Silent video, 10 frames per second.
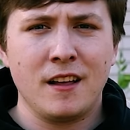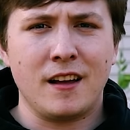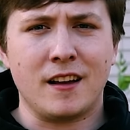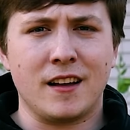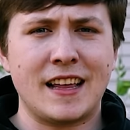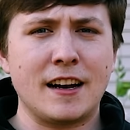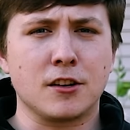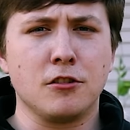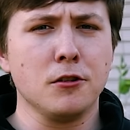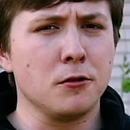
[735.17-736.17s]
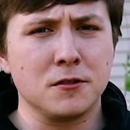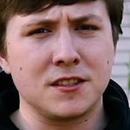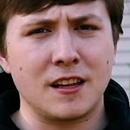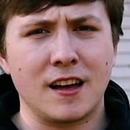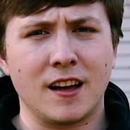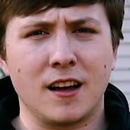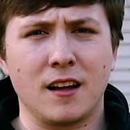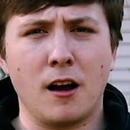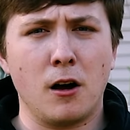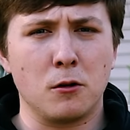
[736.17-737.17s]
That includes
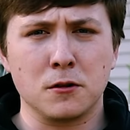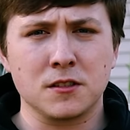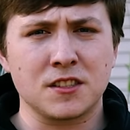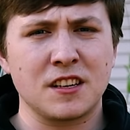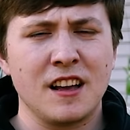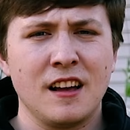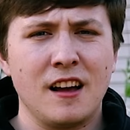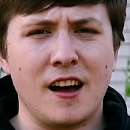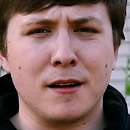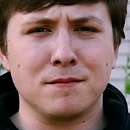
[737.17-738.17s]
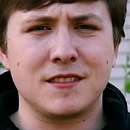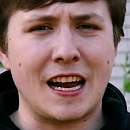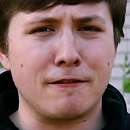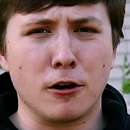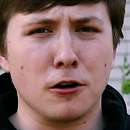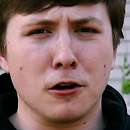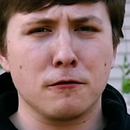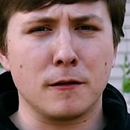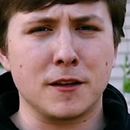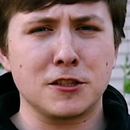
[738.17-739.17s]
the hose diverter
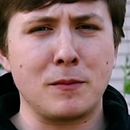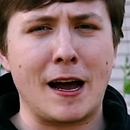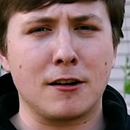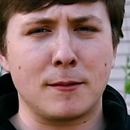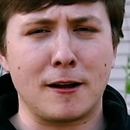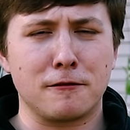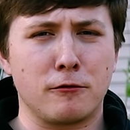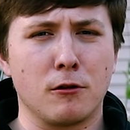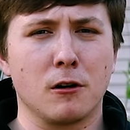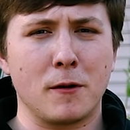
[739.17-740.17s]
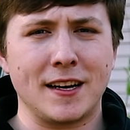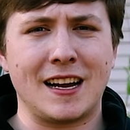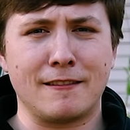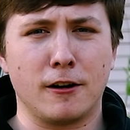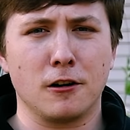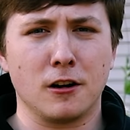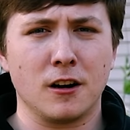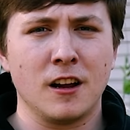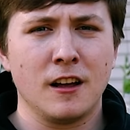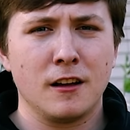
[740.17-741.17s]
from the spout. I bought a 4-way diverter
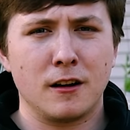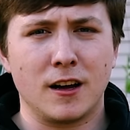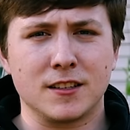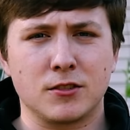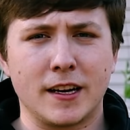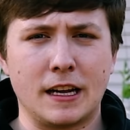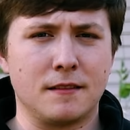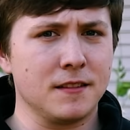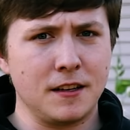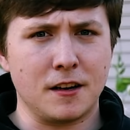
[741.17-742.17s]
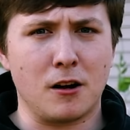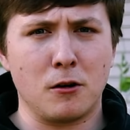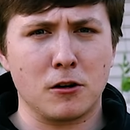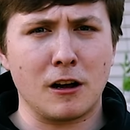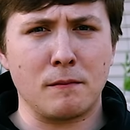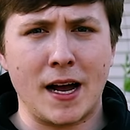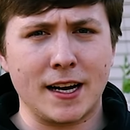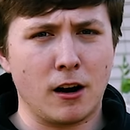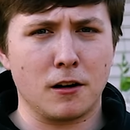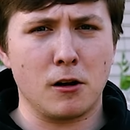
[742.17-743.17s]
so I could, hook up my
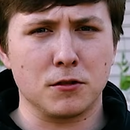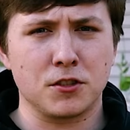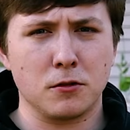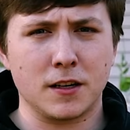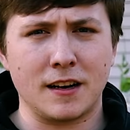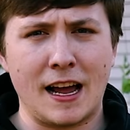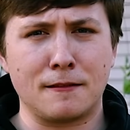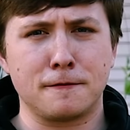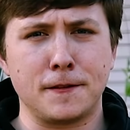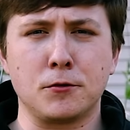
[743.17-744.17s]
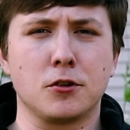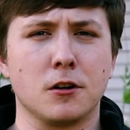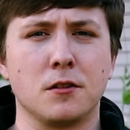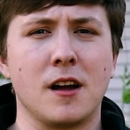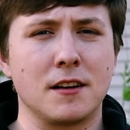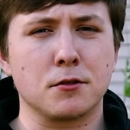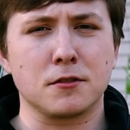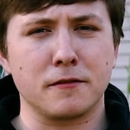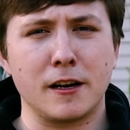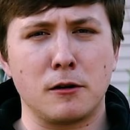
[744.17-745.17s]
garden hose to it and have future nozzles
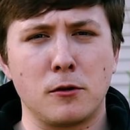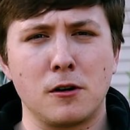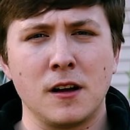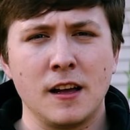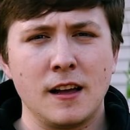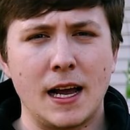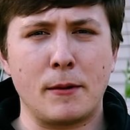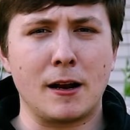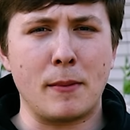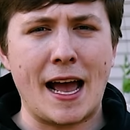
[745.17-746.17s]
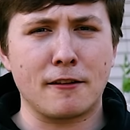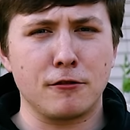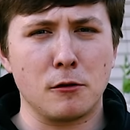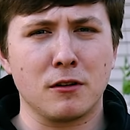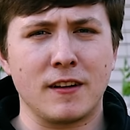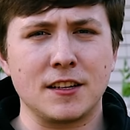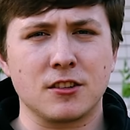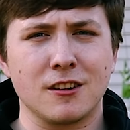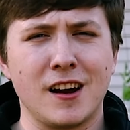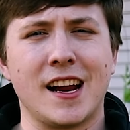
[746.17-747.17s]
available. I bought a backflow
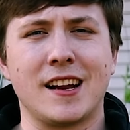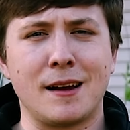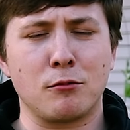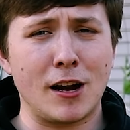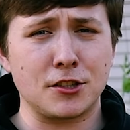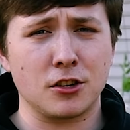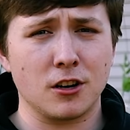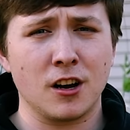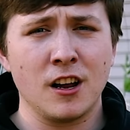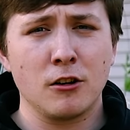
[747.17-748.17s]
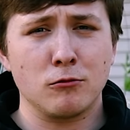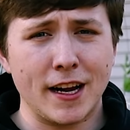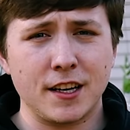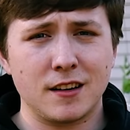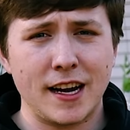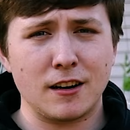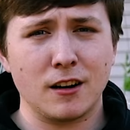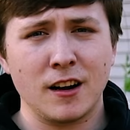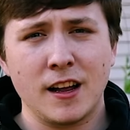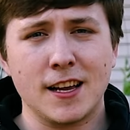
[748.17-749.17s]
preventer and a pressure
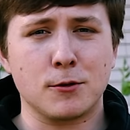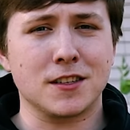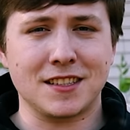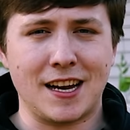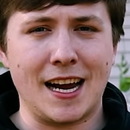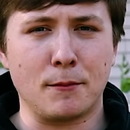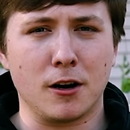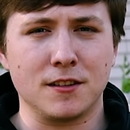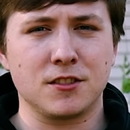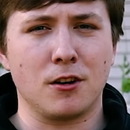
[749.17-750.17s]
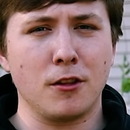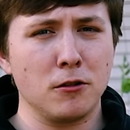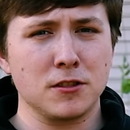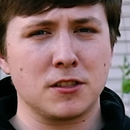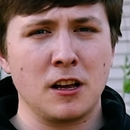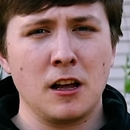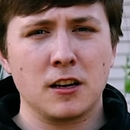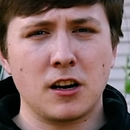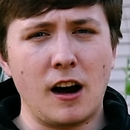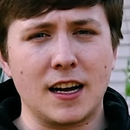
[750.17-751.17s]
regulator, as well as a timer. And so those
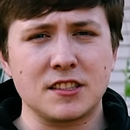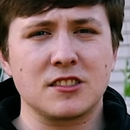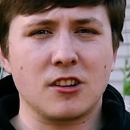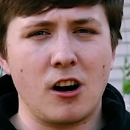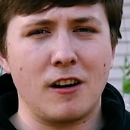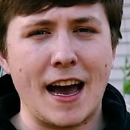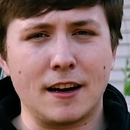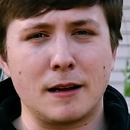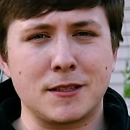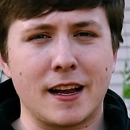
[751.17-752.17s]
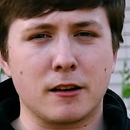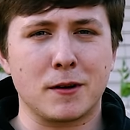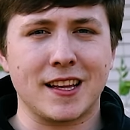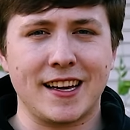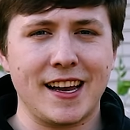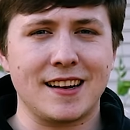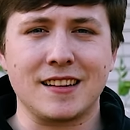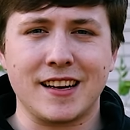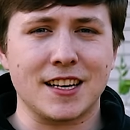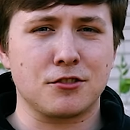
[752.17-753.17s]
costs all added up together with the kit and
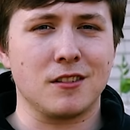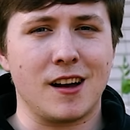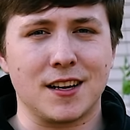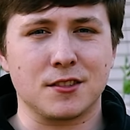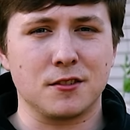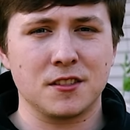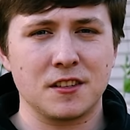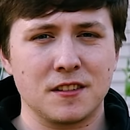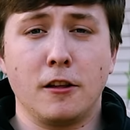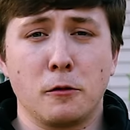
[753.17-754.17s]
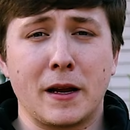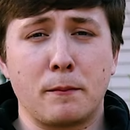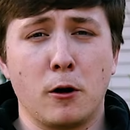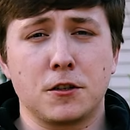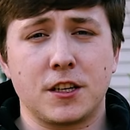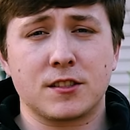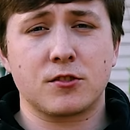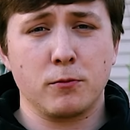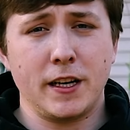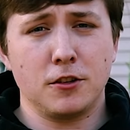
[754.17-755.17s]
the extra nozzles. Another big purchase,
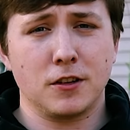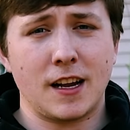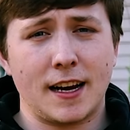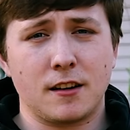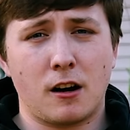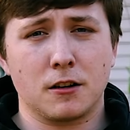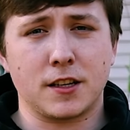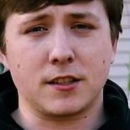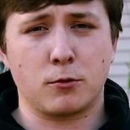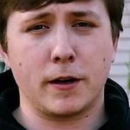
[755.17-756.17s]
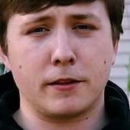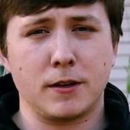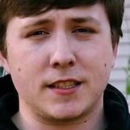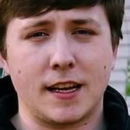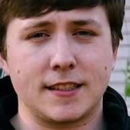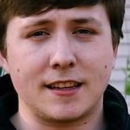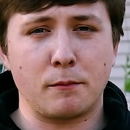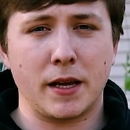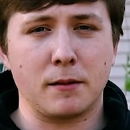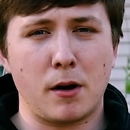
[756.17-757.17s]
$309.23 at the
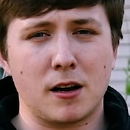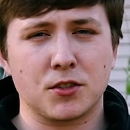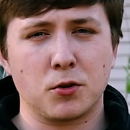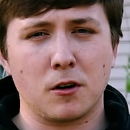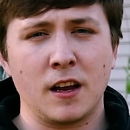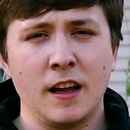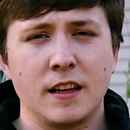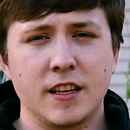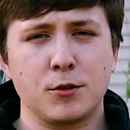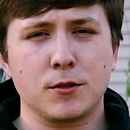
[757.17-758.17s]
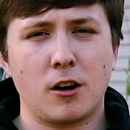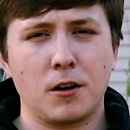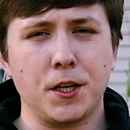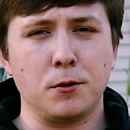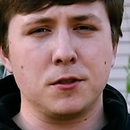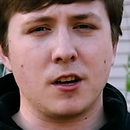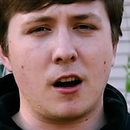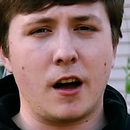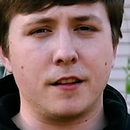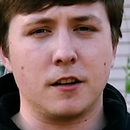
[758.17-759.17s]
big box store. This was all used
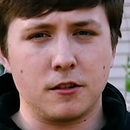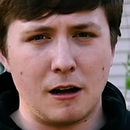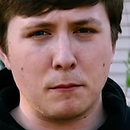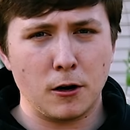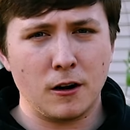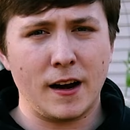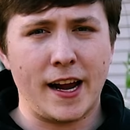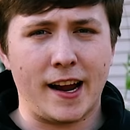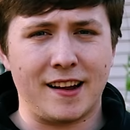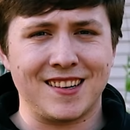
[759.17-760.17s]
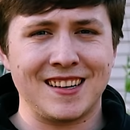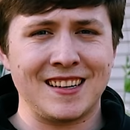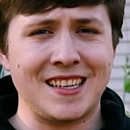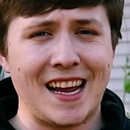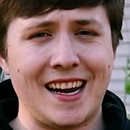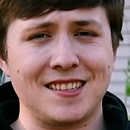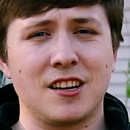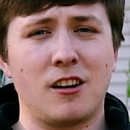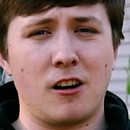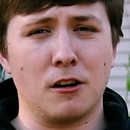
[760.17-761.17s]
on lumber and gate
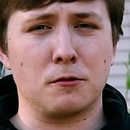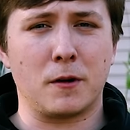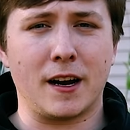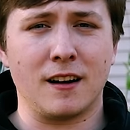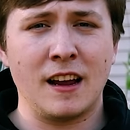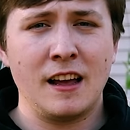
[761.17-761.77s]
hardware.